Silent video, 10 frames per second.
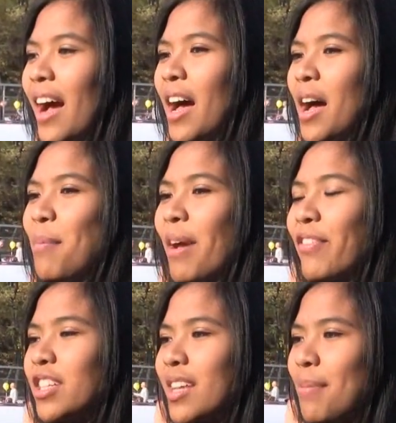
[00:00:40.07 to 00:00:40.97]
Um, my
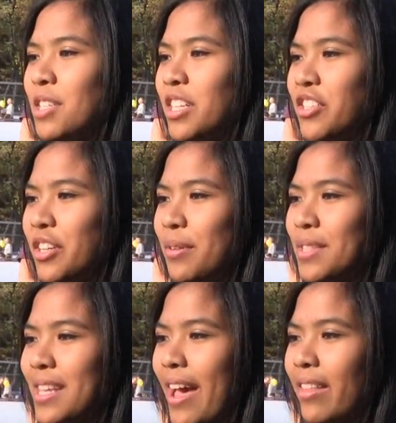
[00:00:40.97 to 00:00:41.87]
first competition
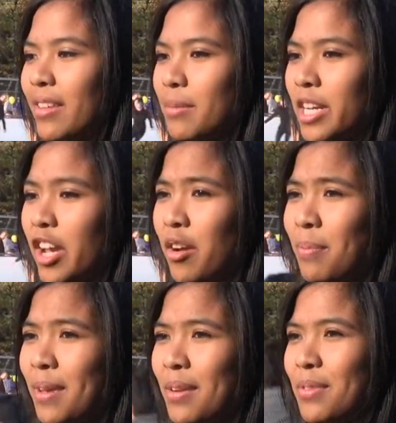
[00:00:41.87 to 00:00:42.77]
was at Liberty
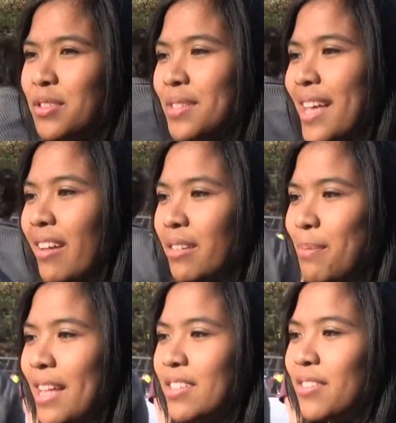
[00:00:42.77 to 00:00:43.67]
Open, which was held in
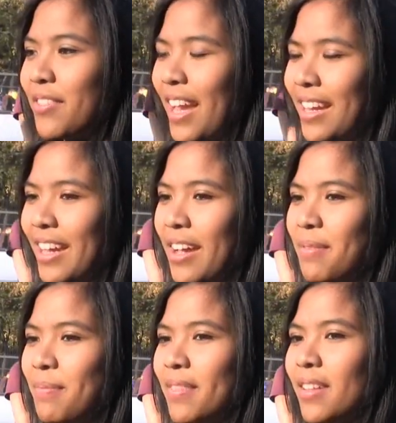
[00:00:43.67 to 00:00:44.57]

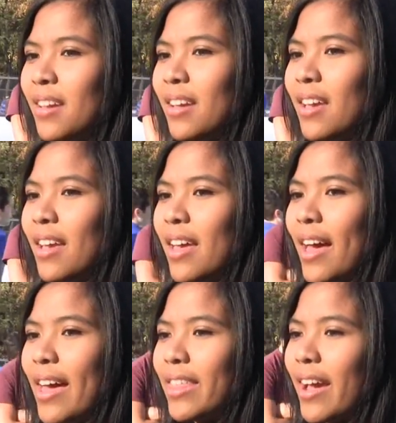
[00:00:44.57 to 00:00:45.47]
Pennsylvania.
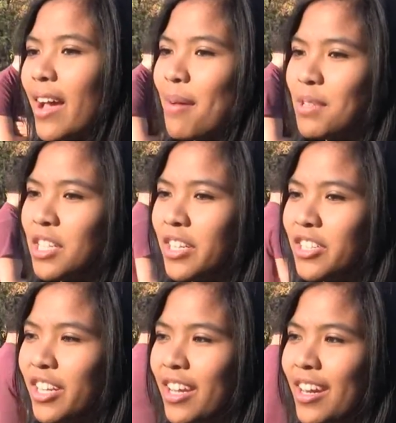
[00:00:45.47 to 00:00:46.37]
At that
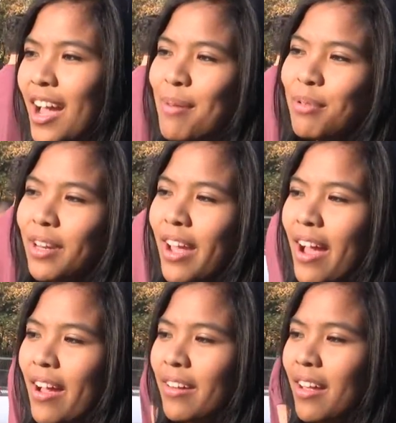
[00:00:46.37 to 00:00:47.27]
competition, I put
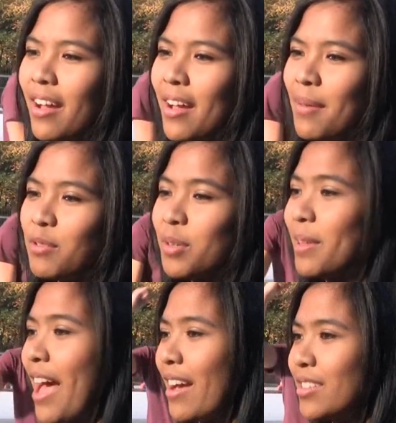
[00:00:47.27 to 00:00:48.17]
out um, triple
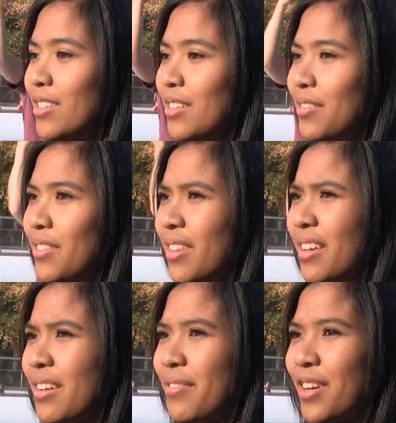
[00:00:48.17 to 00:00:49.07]
axel for
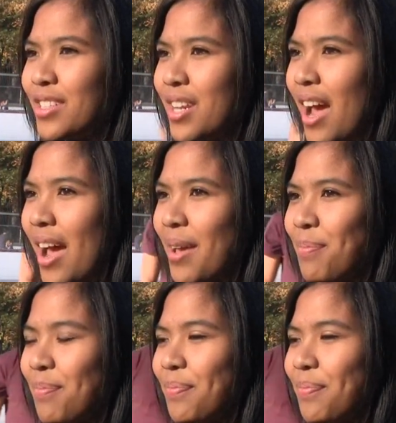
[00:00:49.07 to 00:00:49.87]
the first time,